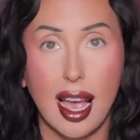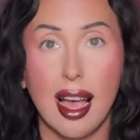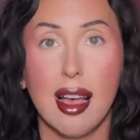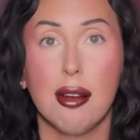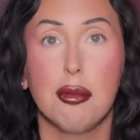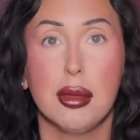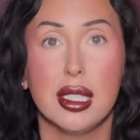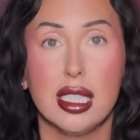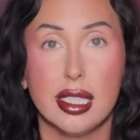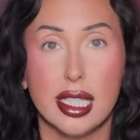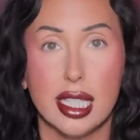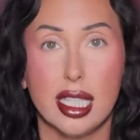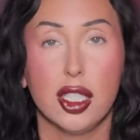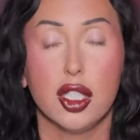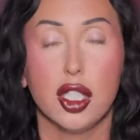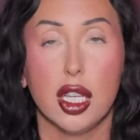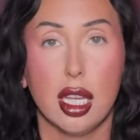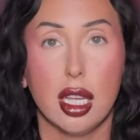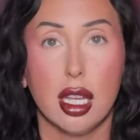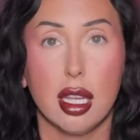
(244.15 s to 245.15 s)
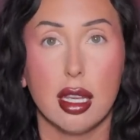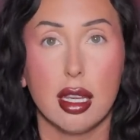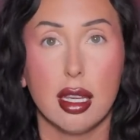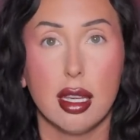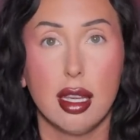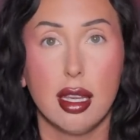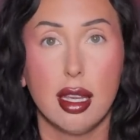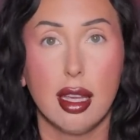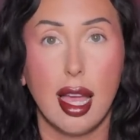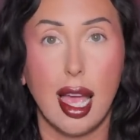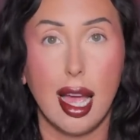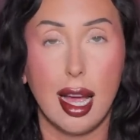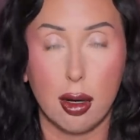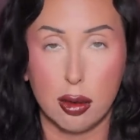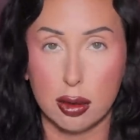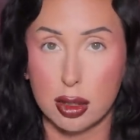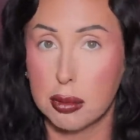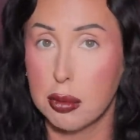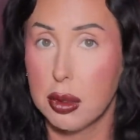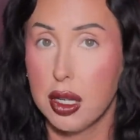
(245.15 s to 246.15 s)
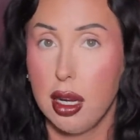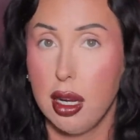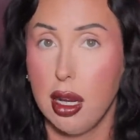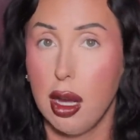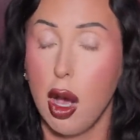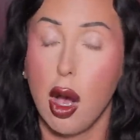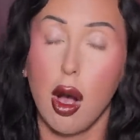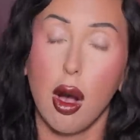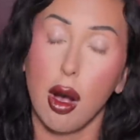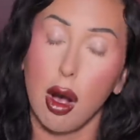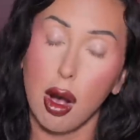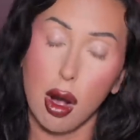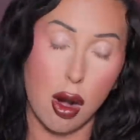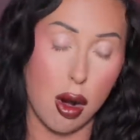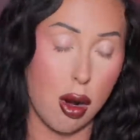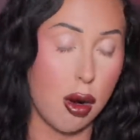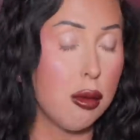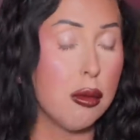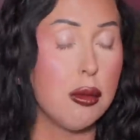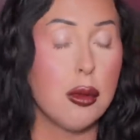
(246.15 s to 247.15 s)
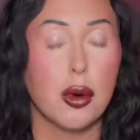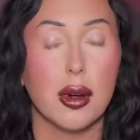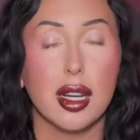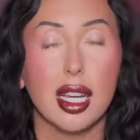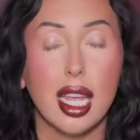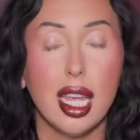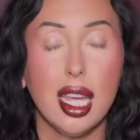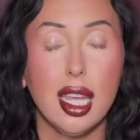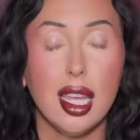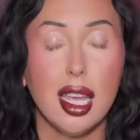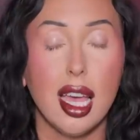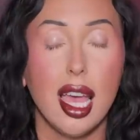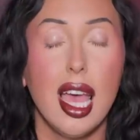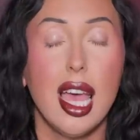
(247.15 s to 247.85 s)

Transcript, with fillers: I have been teaching algebra all morning,